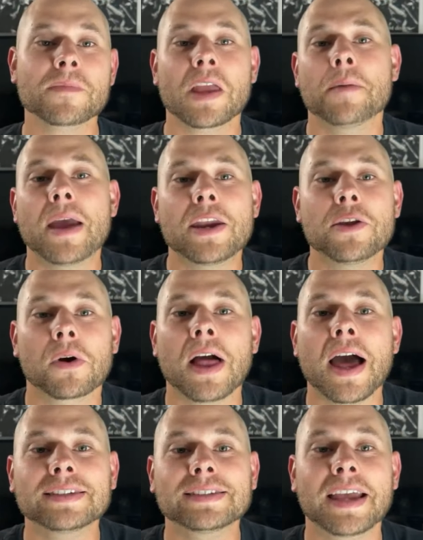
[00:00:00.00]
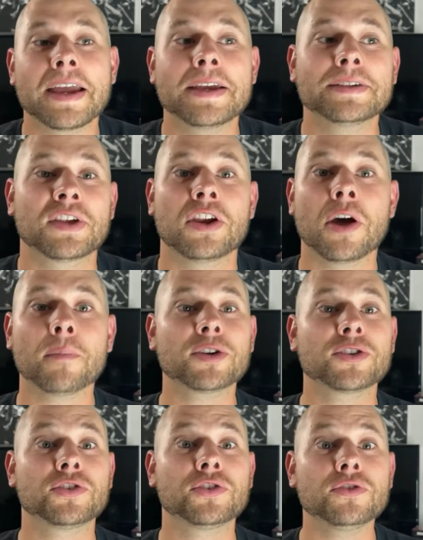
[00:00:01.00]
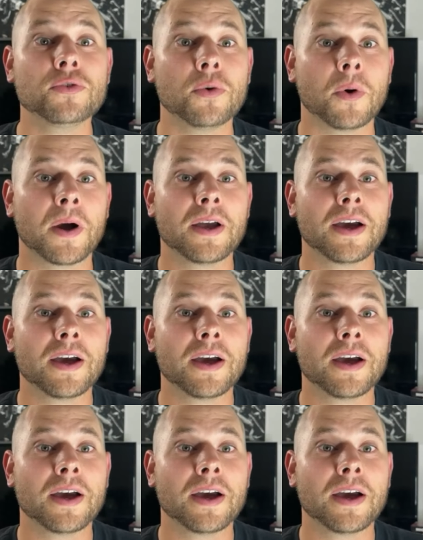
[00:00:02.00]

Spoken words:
Emmanuel Clase is number two